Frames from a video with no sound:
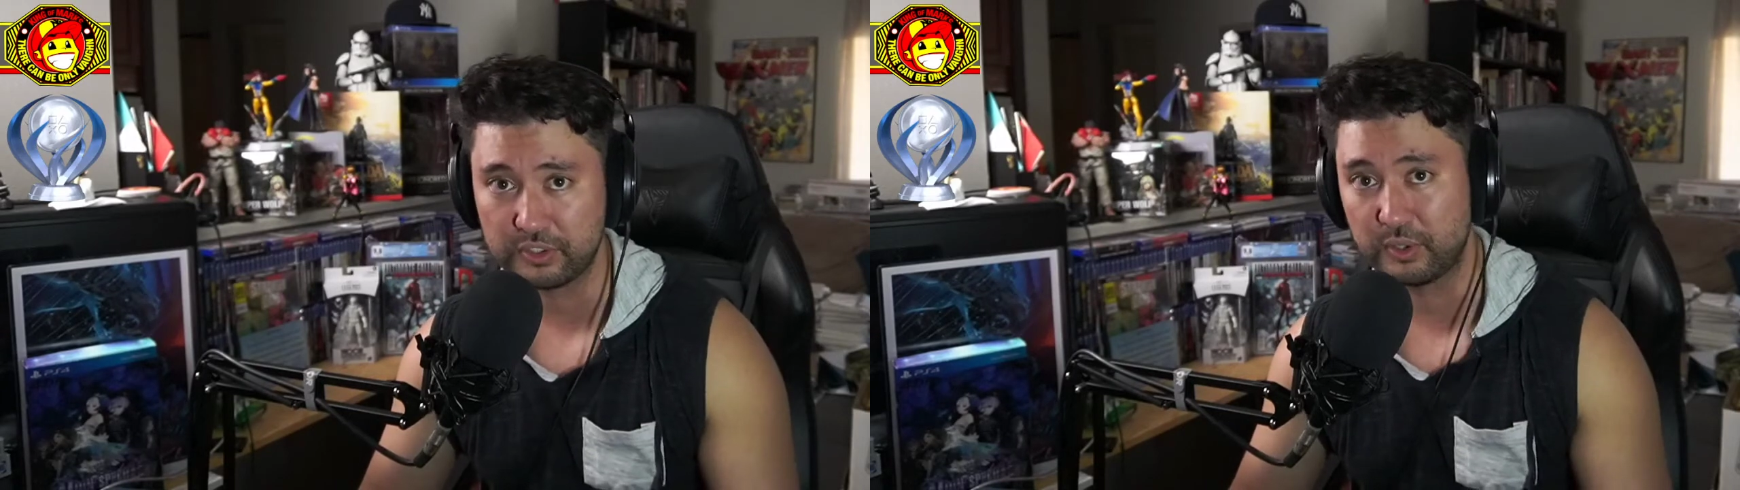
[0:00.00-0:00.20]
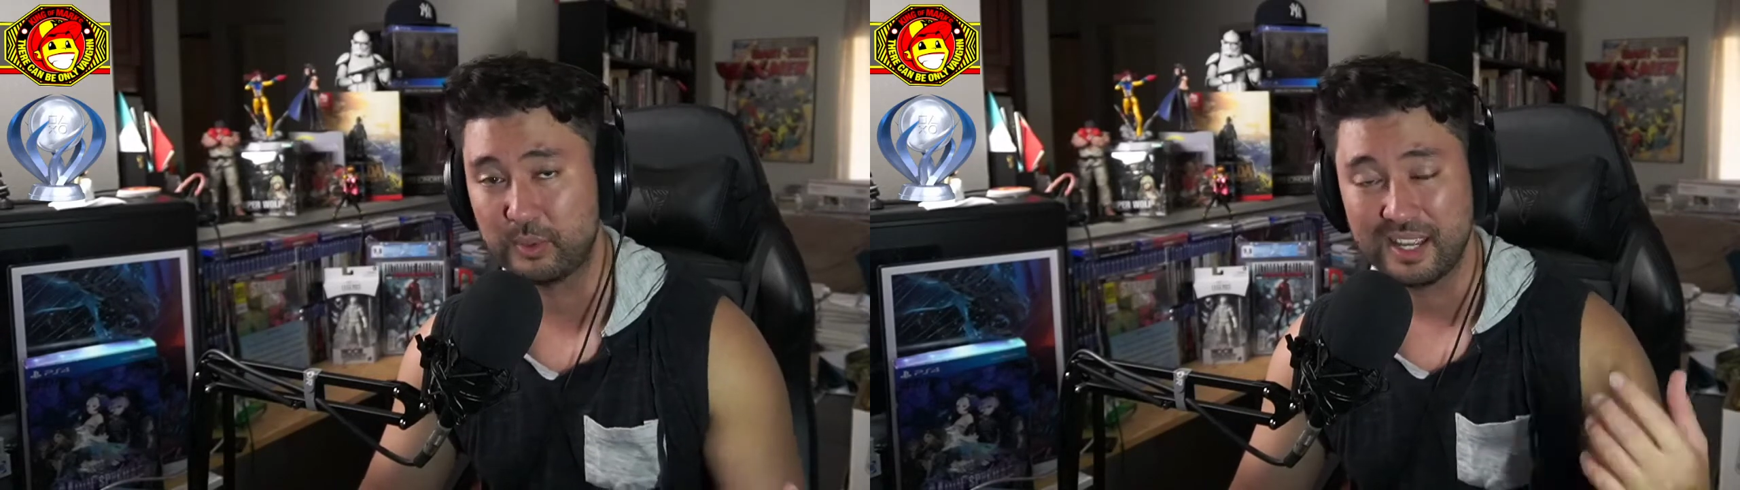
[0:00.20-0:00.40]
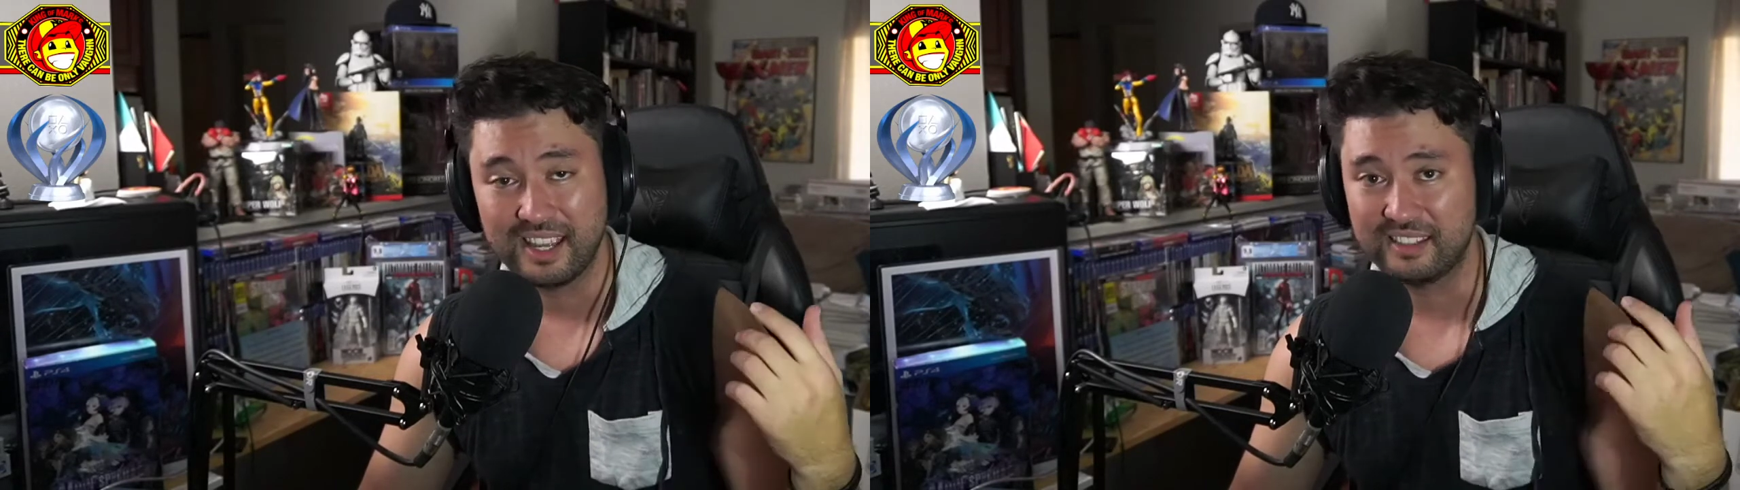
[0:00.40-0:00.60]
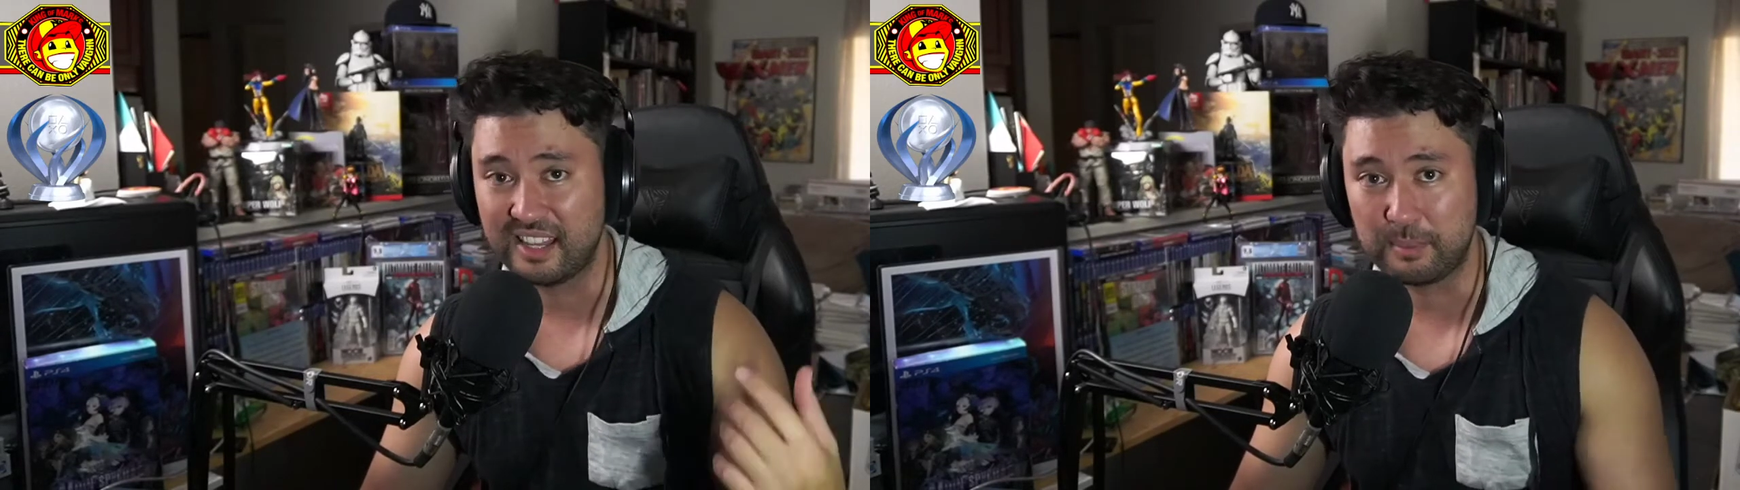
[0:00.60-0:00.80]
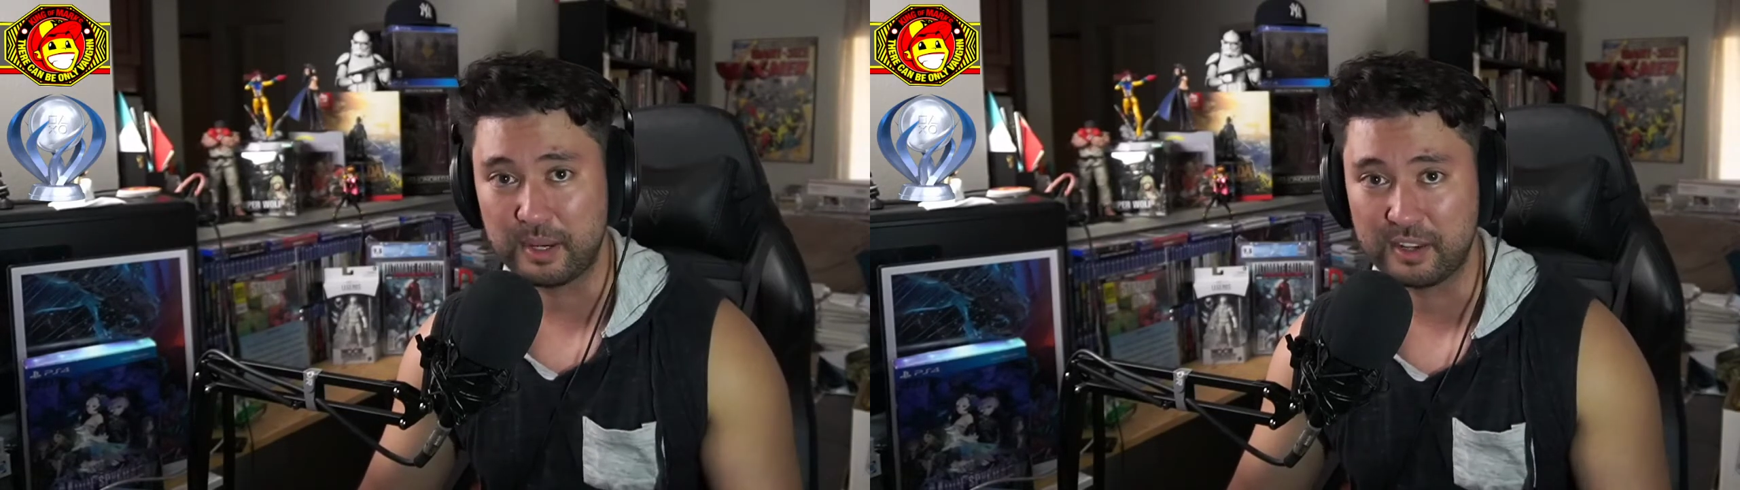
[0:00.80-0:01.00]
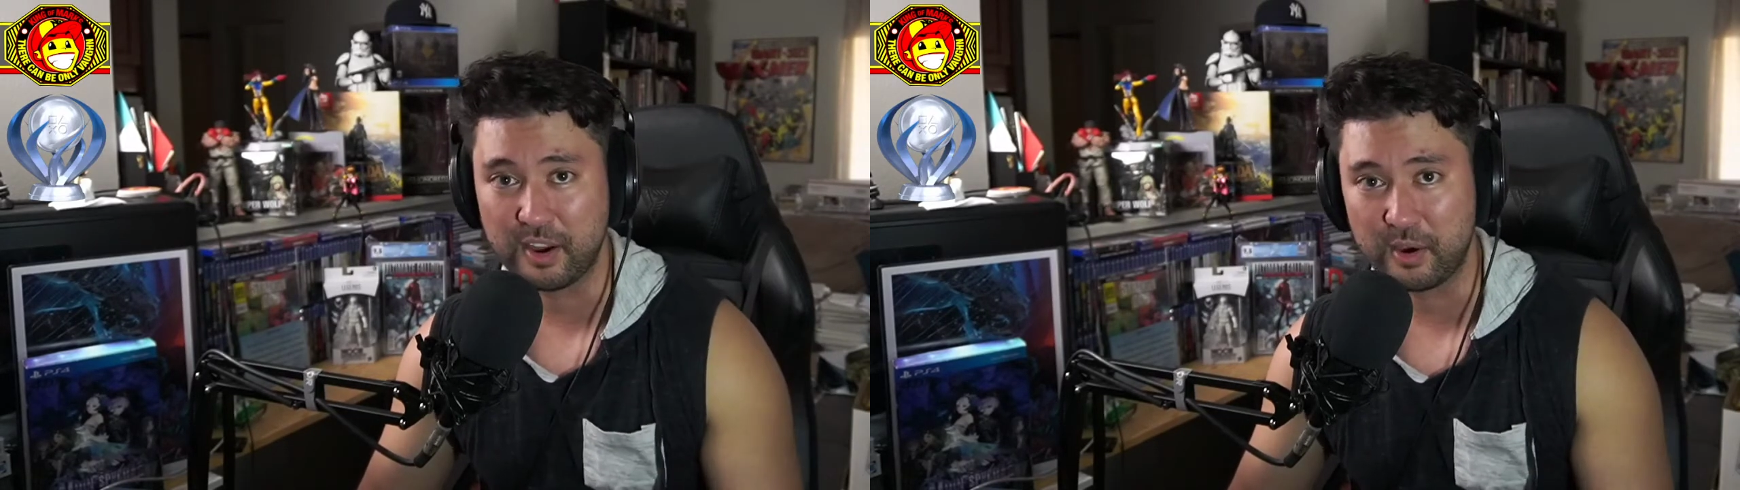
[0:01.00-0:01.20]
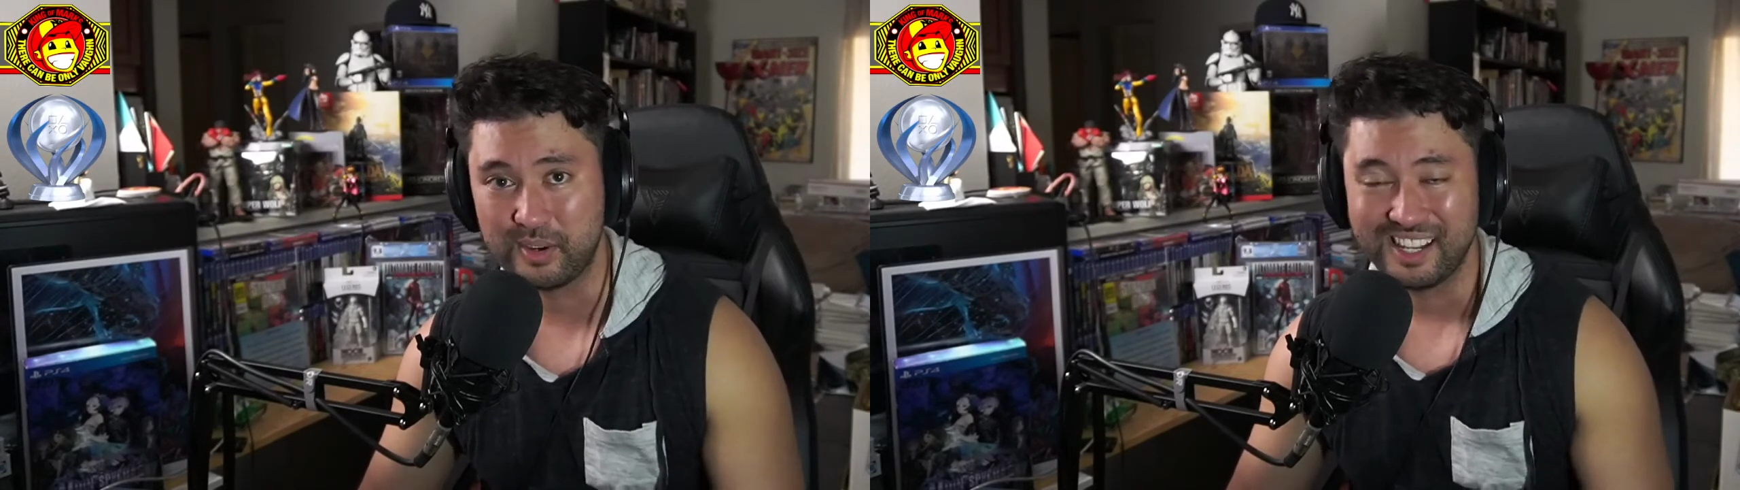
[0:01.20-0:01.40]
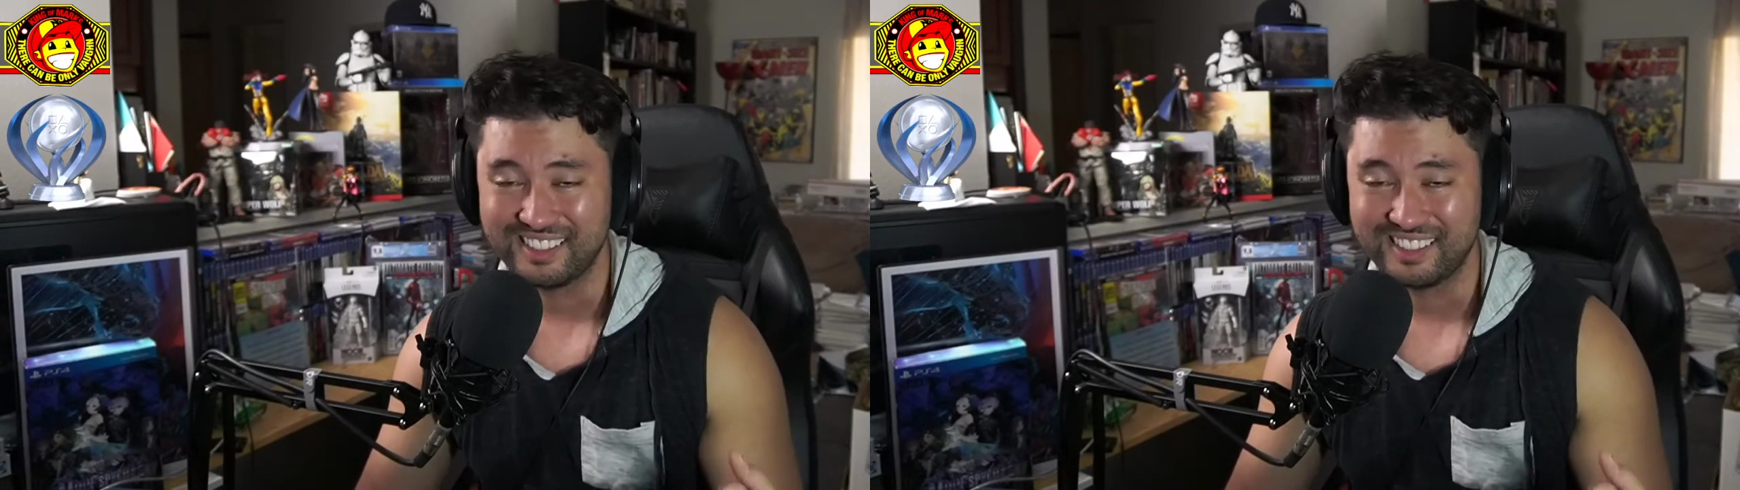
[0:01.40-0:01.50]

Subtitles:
to, let me know.